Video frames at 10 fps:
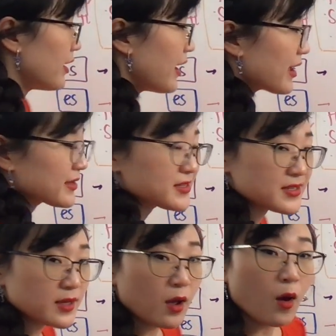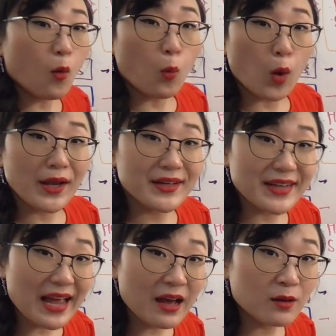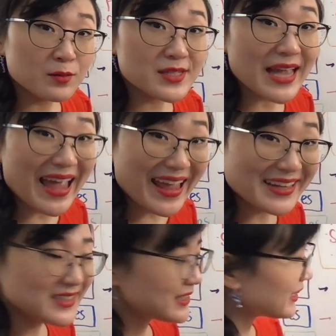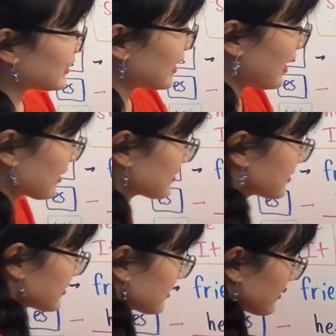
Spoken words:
X? What nouns end in X?